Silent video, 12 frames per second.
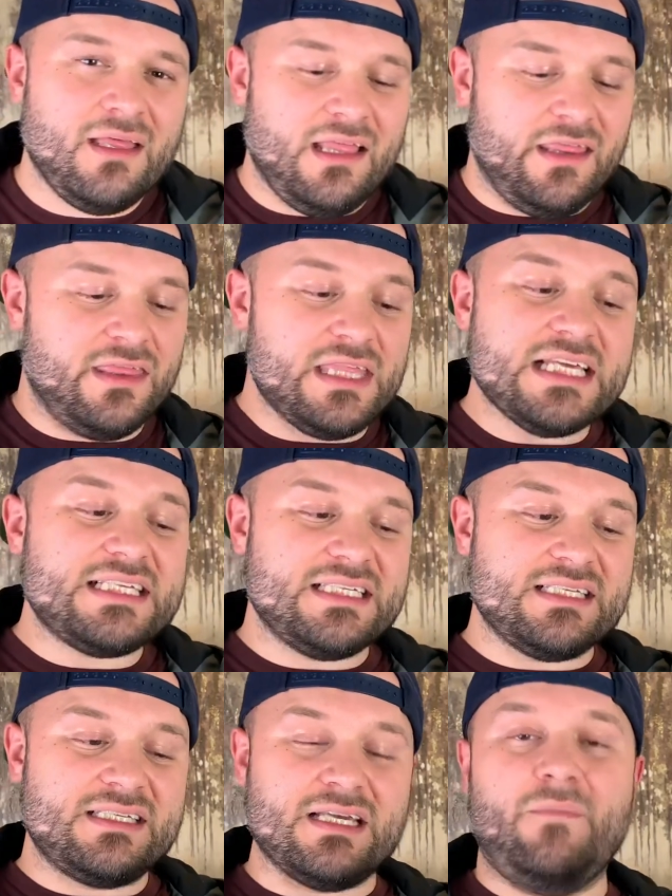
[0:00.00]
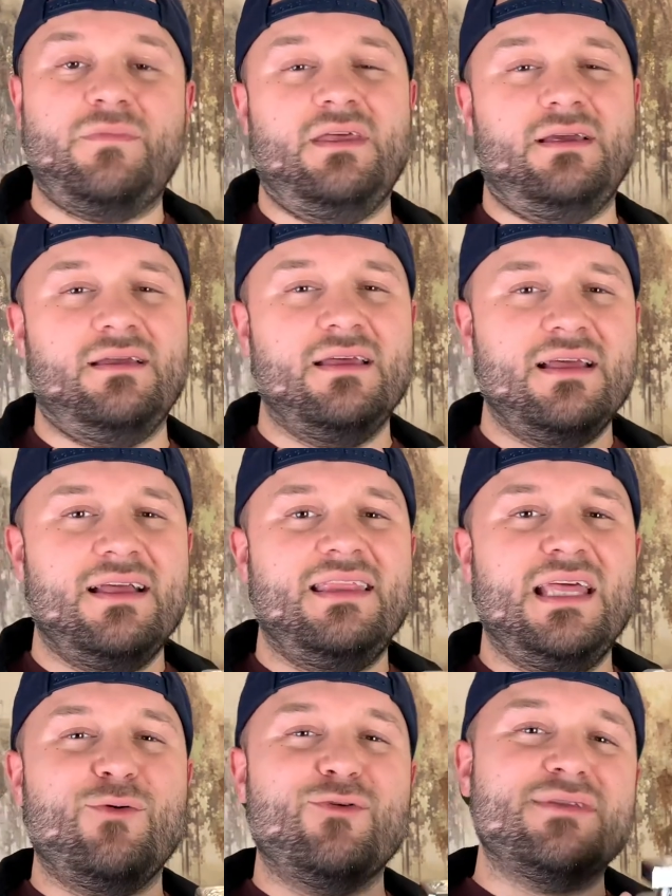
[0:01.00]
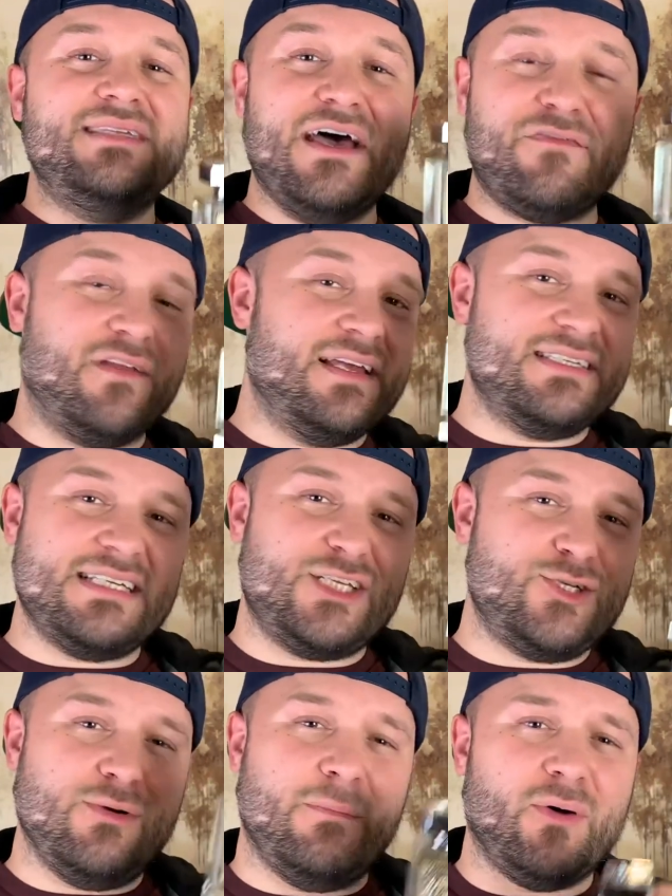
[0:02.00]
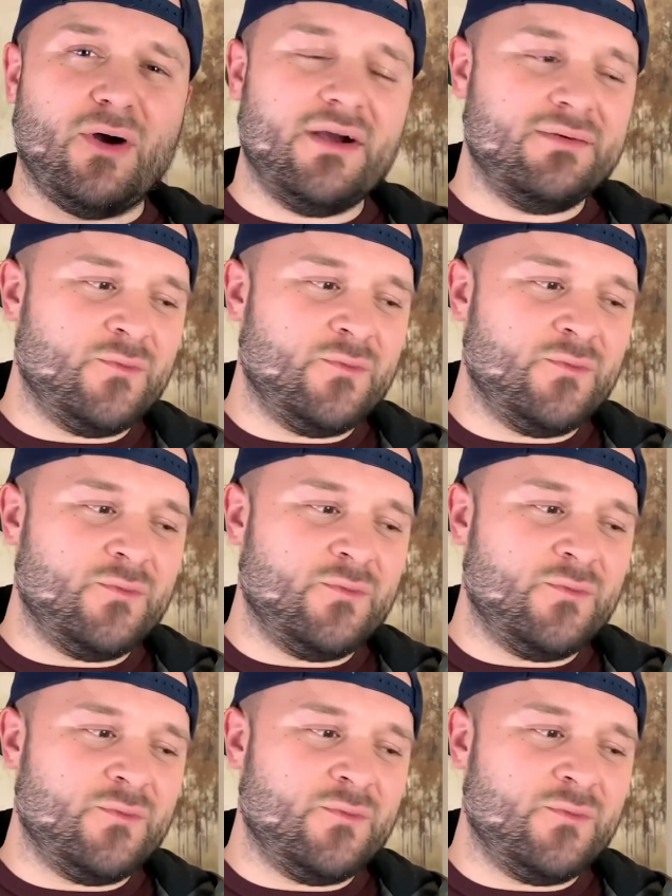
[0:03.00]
this is something that will definitely set you apart.